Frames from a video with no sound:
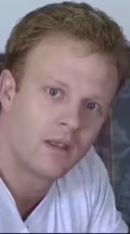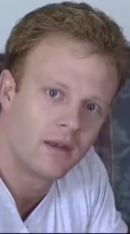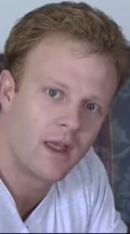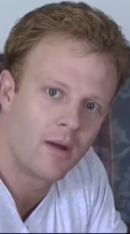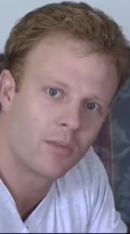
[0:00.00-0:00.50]

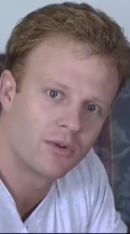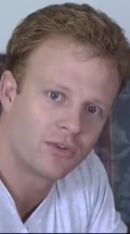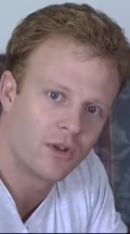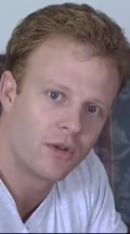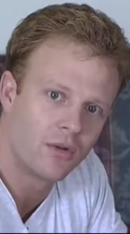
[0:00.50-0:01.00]
Now I'm going to
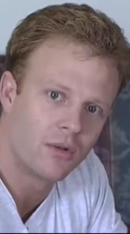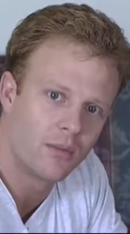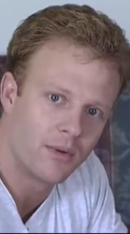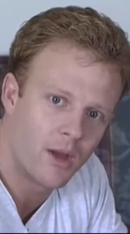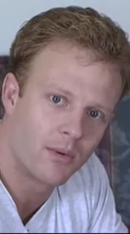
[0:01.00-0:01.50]
show you an
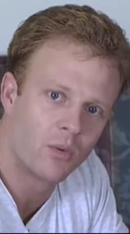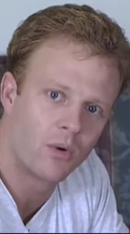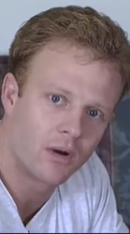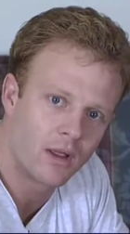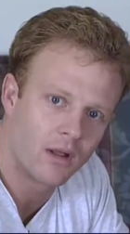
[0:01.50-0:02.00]
abdominal
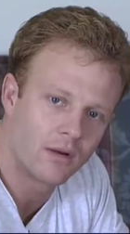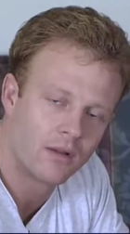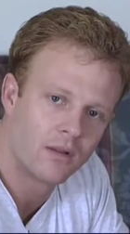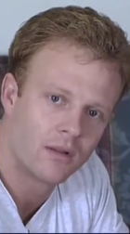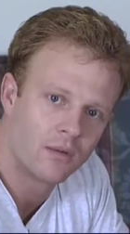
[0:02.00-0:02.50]
workout.
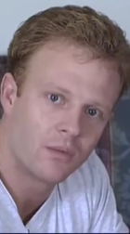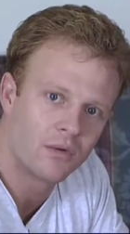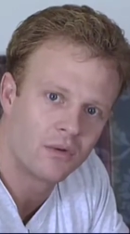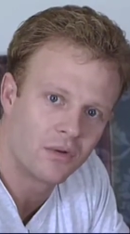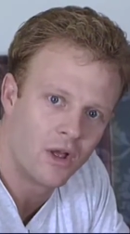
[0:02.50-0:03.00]
We'll
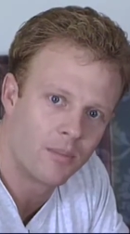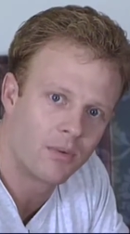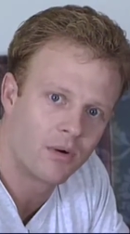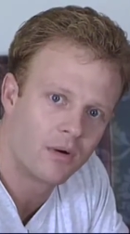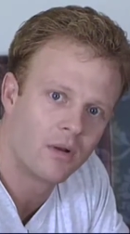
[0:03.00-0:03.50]
do
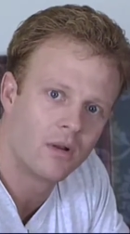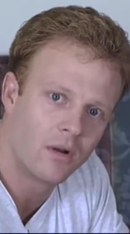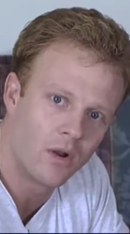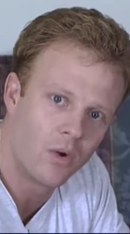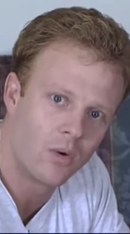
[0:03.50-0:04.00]
upper,
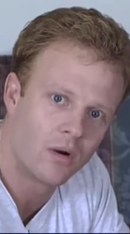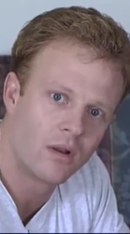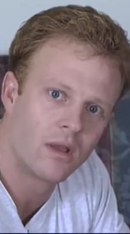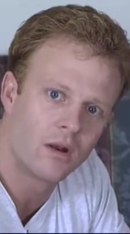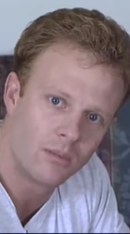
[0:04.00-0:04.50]
lower,
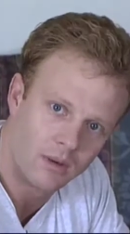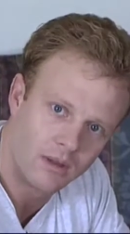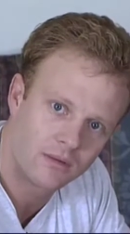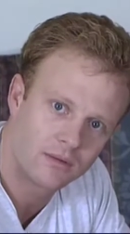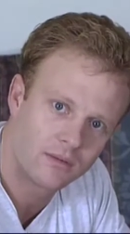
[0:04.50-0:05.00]
and
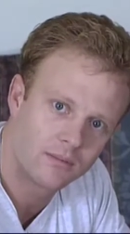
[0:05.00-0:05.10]
obliques.